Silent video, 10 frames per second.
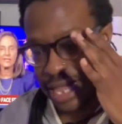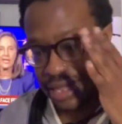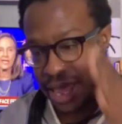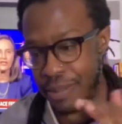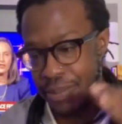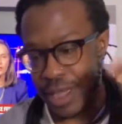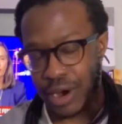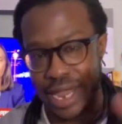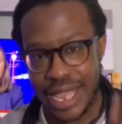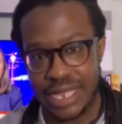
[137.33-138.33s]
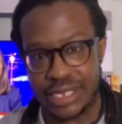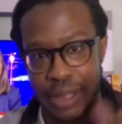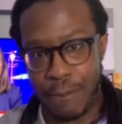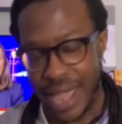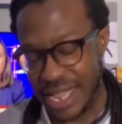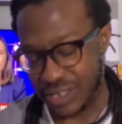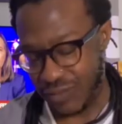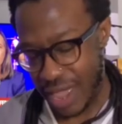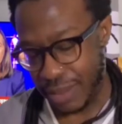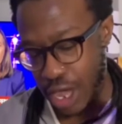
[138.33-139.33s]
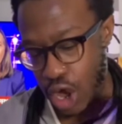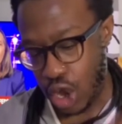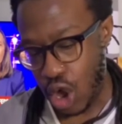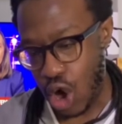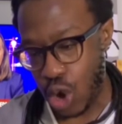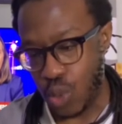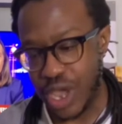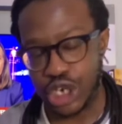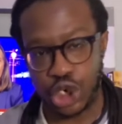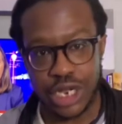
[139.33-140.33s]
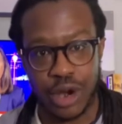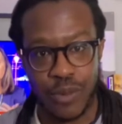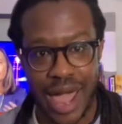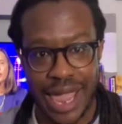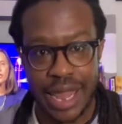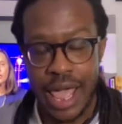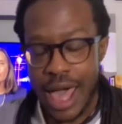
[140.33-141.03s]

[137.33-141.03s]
and then there is the Banks family along with Sheena Wright.